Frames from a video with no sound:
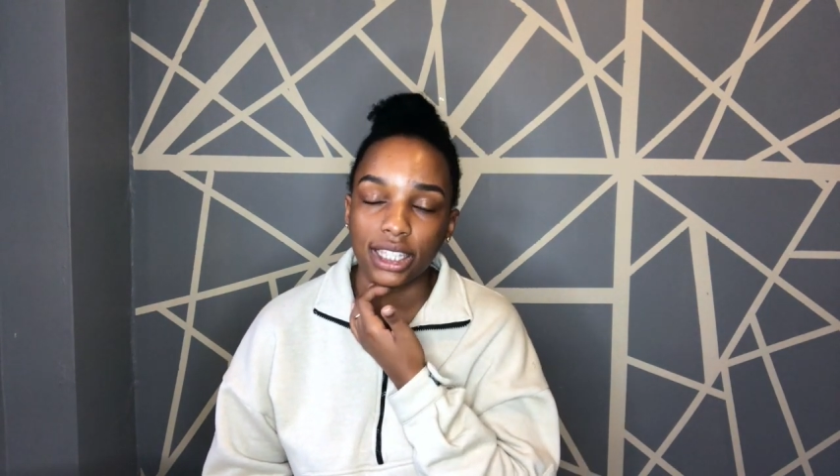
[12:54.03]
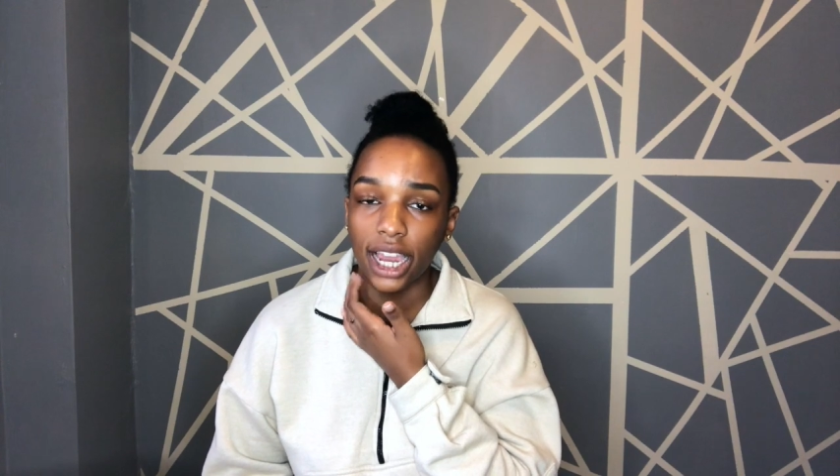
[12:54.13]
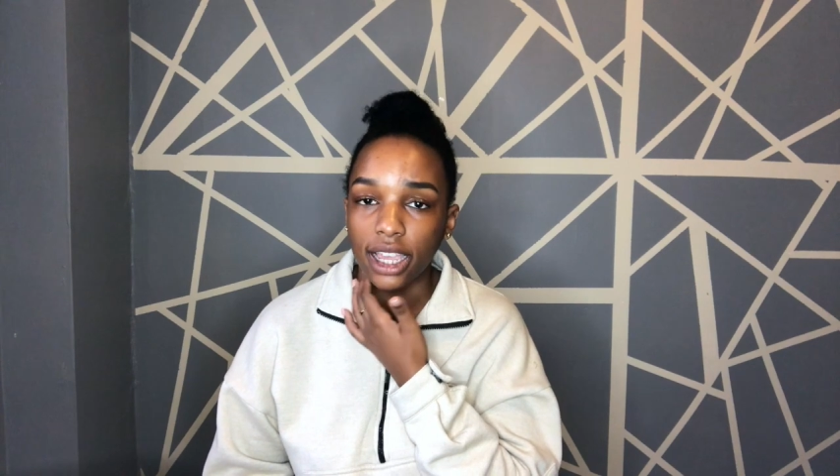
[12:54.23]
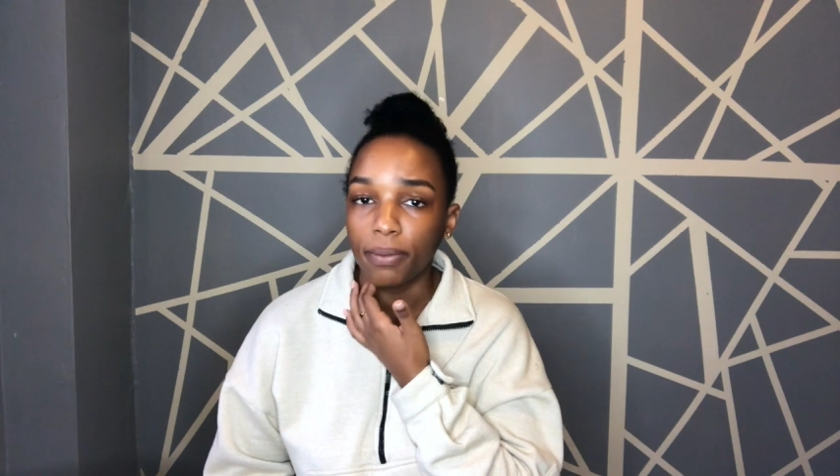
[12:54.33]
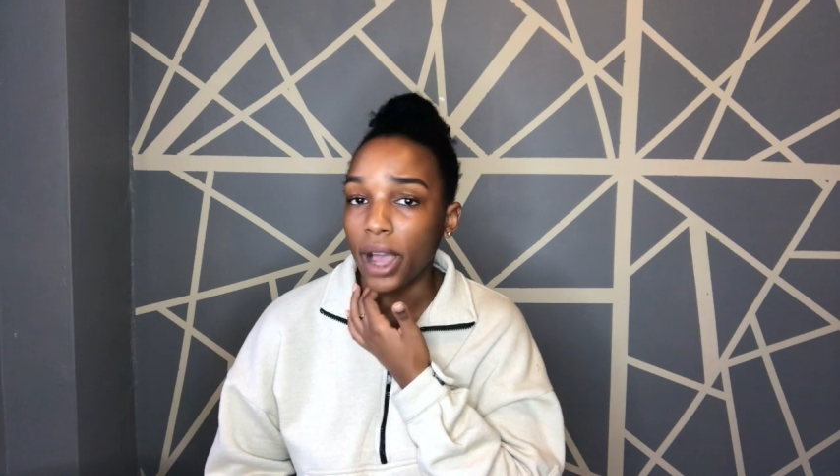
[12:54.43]
that
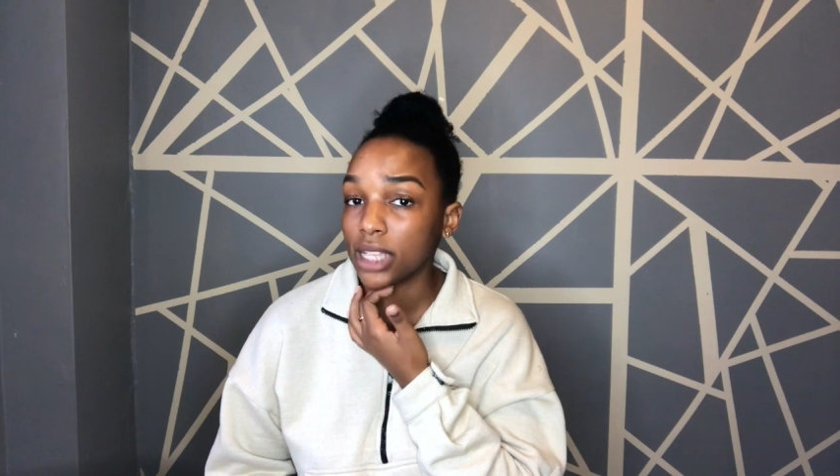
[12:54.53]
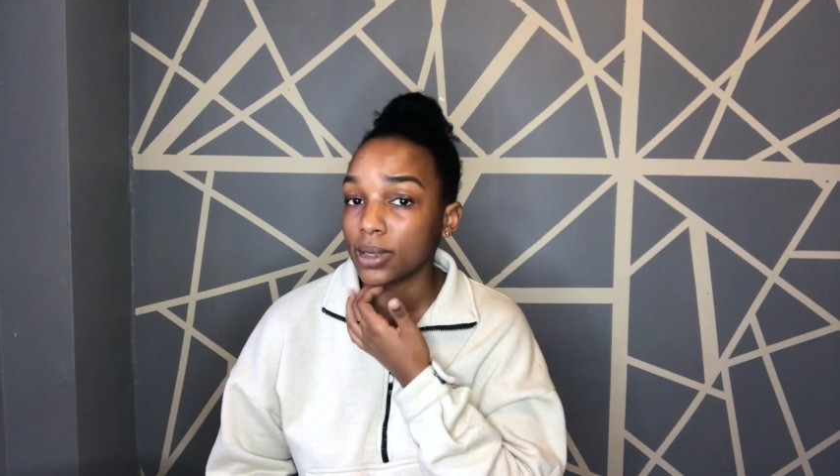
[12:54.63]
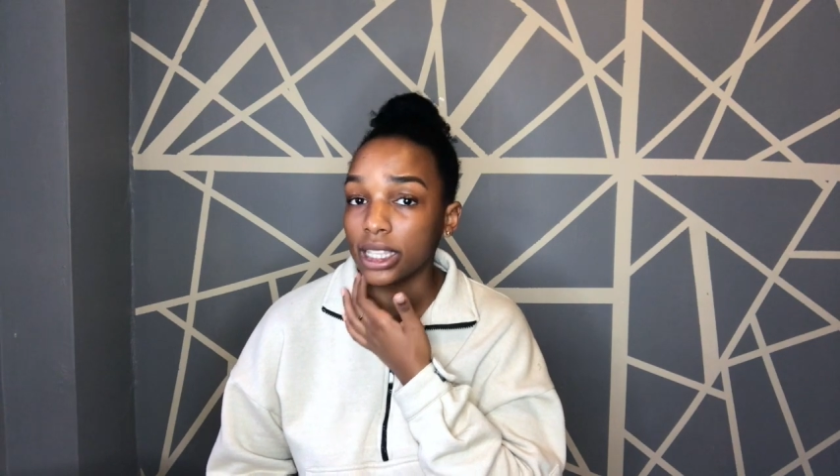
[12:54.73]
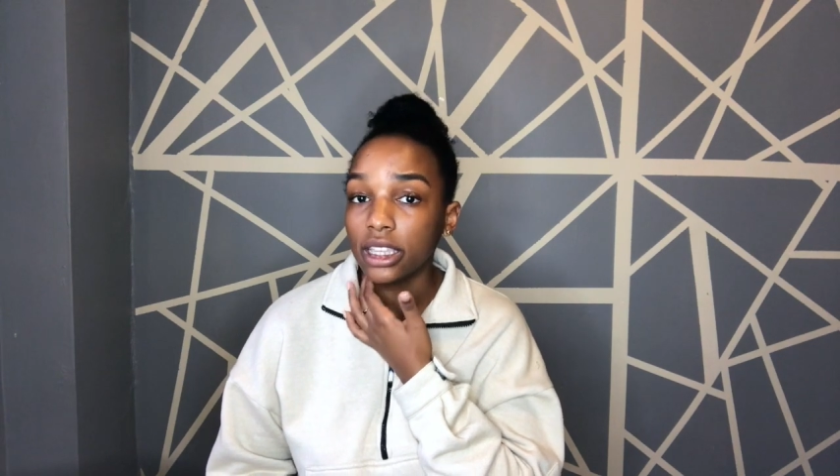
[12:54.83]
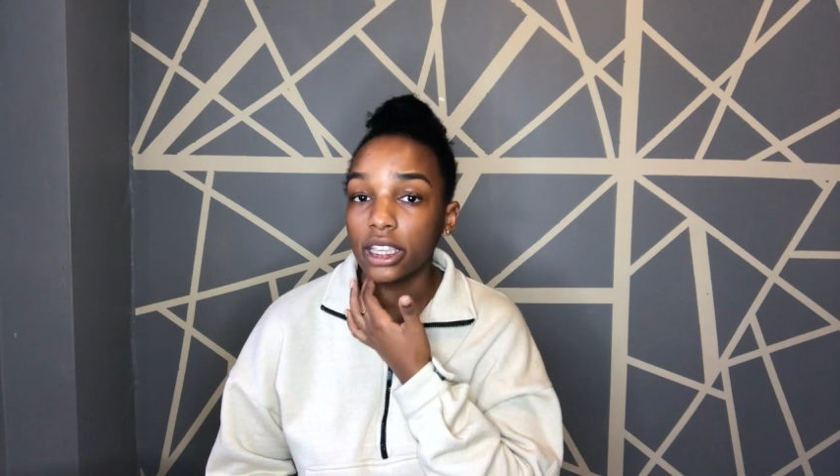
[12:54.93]
I could
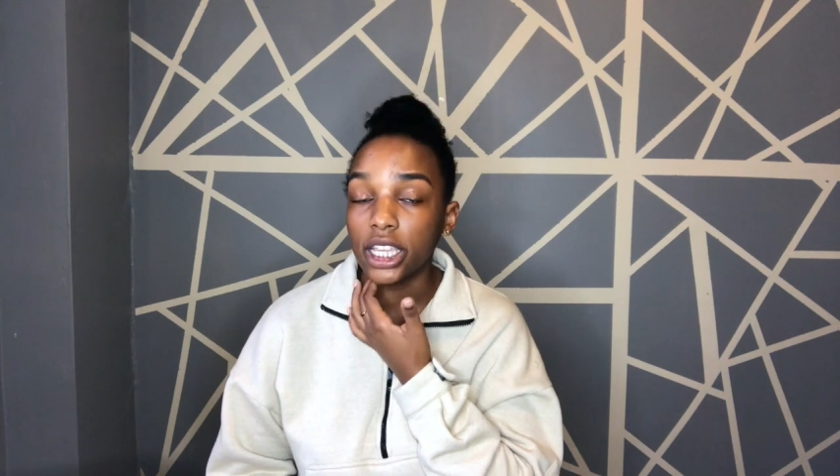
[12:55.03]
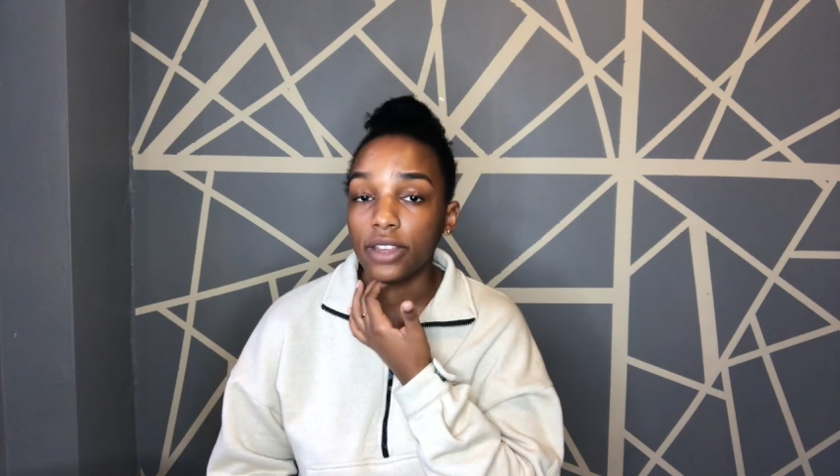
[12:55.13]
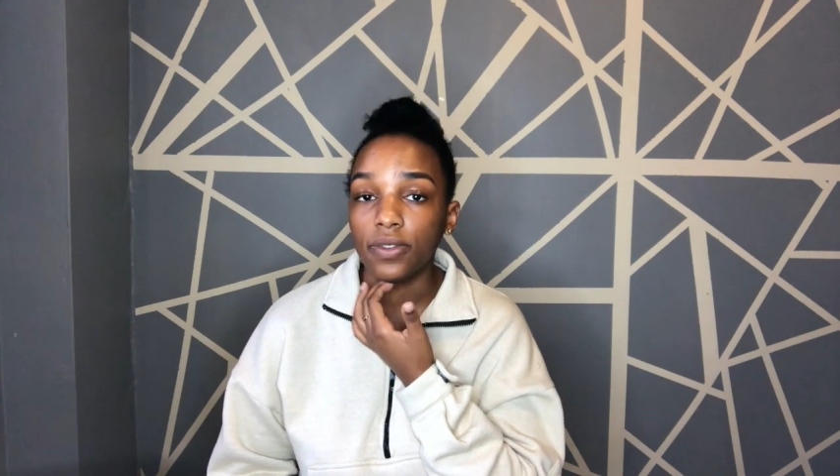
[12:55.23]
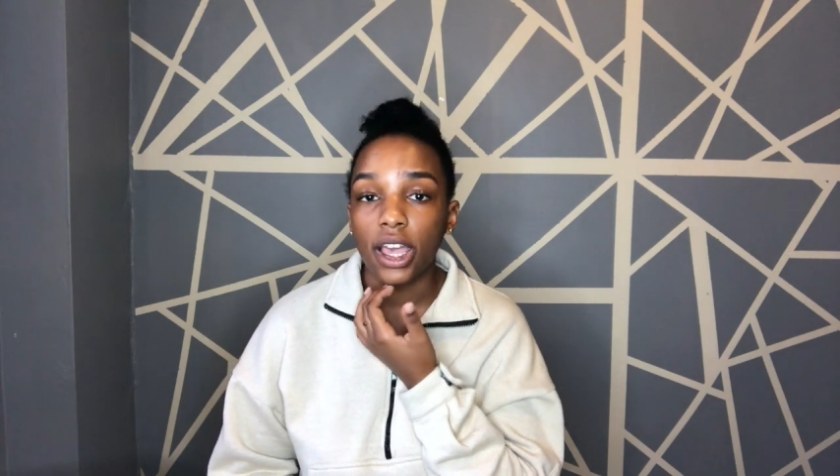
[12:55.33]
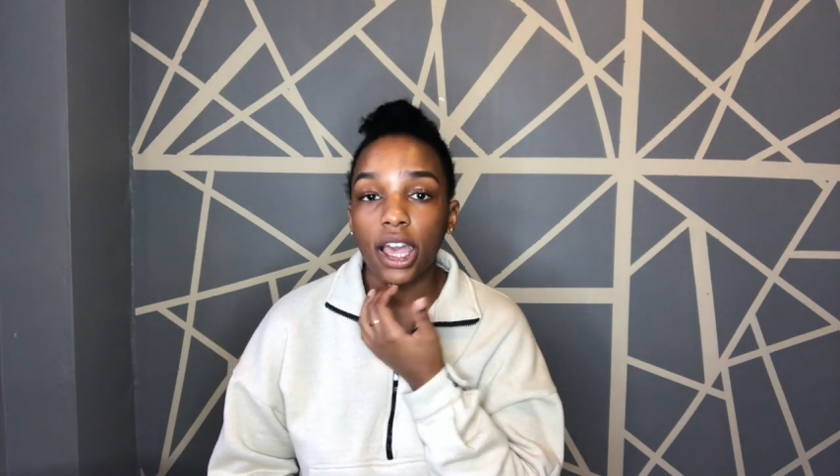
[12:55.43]
possibly give.